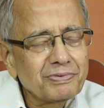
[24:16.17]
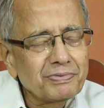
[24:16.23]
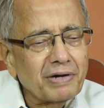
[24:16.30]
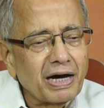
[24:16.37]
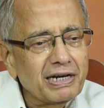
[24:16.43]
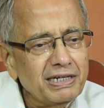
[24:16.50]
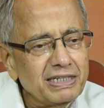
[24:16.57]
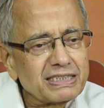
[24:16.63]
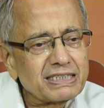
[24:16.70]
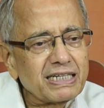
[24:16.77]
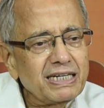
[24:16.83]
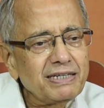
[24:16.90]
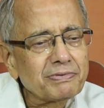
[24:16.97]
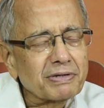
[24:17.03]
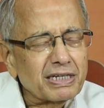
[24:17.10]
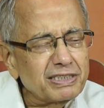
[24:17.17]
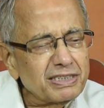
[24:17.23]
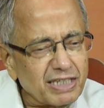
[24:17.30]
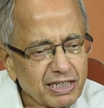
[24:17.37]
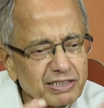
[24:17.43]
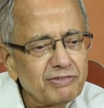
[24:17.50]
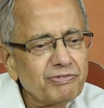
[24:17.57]
unnecessarily
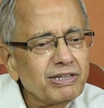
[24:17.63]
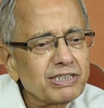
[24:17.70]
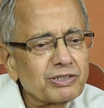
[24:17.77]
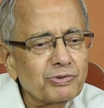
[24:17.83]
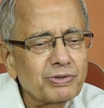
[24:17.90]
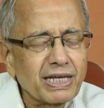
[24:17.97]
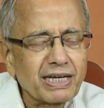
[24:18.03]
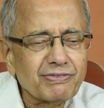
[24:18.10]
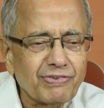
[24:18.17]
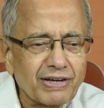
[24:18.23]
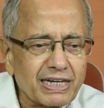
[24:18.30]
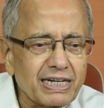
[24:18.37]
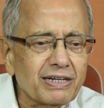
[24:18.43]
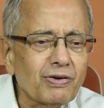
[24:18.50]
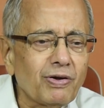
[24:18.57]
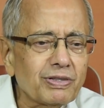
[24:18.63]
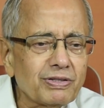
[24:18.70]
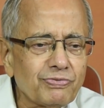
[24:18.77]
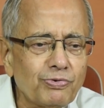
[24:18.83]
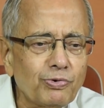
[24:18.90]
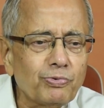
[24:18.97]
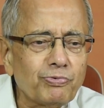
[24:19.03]
construction waste, forget all the
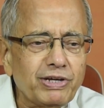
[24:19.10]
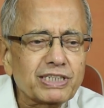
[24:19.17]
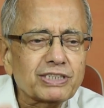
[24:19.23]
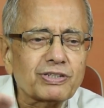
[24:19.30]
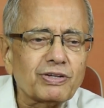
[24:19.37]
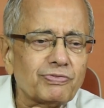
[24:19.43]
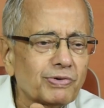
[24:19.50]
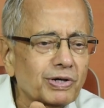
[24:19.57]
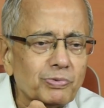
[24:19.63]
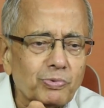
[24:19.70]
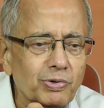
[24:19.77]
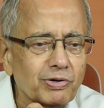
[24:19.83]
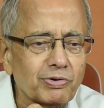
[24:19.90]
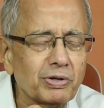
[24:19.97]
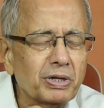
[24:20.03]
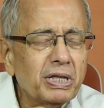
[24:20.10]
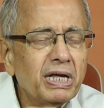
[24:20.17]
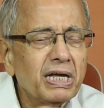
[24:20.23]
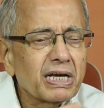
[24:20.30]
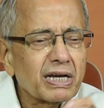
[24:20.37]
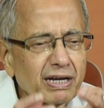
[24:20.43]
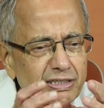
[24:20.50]
food waste or whatever,
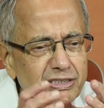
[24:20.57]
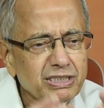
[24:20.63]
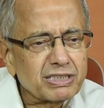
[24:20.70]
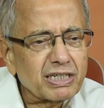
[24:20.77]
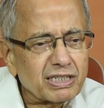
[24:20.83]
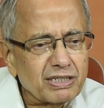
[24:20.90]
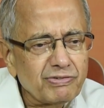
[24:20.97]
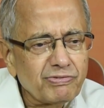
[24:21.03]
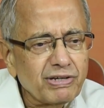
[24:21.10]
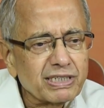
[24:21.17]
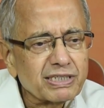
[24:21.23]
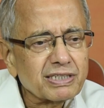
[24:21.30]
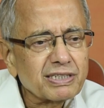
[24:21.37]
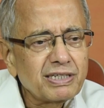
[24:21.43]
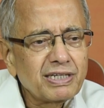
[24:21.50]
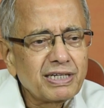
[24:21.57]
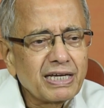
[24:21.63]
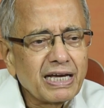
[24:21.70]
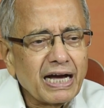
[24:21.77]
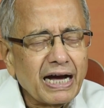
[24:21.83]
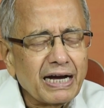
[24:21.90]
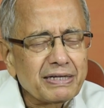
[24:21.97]
construction waste.
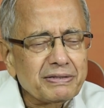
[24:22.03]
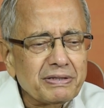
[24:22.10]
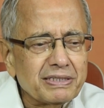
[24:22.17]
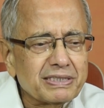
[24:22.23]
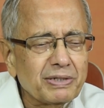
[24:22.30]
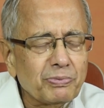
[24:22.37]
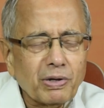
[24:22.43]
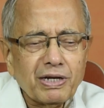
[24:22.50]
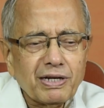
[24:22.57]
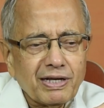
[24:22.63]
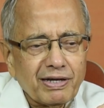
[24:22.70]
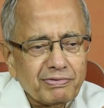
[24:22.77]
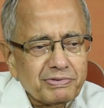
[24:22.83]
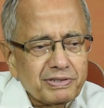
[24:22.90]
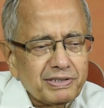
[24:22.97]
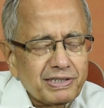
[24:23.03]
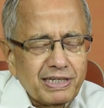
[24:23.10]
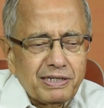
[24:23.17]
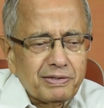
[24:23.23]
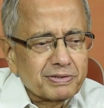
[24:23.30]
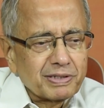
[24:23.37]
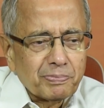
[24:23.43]
See, we
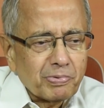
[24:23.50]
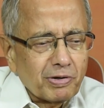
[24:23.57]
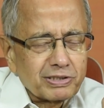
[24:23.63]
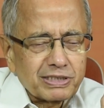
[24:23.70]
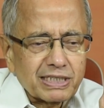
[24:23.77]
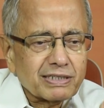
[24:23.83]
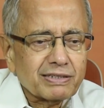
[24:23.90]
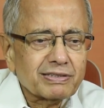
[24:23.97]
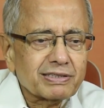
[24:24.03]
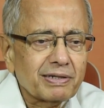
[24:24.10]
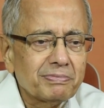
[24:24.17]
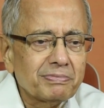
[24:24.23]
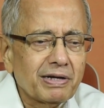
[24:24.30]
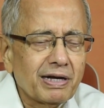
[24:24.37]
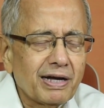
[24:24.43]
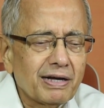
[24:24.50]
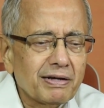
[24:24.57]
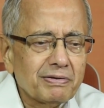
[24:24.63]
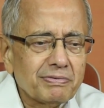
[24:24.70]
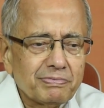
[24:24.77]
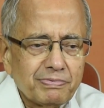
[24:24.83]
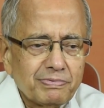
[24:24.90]
did some project, some
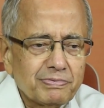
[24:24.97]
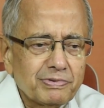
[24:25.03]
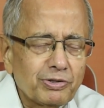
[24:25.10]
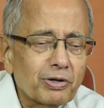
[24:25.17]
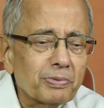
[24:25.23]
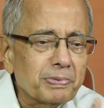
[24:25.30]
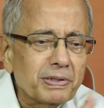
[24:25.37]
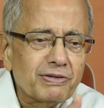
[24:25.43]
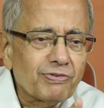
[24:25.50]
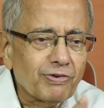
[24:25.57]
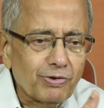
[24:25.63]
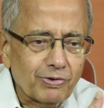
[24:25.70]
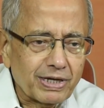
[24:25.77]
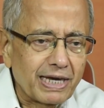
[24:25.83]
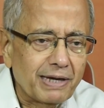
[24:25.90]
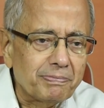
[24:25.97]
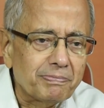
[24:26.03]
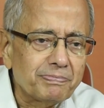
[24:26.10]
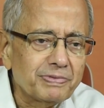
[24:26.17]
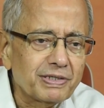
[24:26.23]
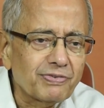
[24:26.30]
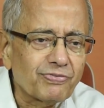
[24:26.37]
European fellow came,
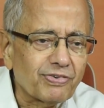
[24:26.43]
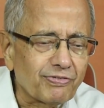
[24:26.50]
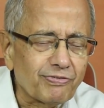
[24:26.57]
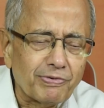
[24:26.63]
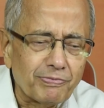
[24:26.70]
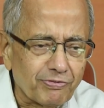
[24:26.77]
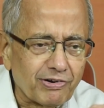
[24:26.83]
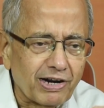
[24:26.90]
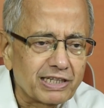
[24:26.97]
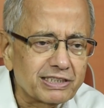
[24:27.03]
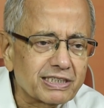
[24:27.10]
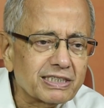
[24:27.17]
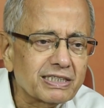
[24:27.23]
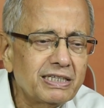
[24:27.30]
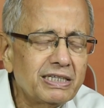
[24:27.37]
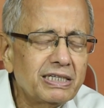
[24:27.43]
they were from France.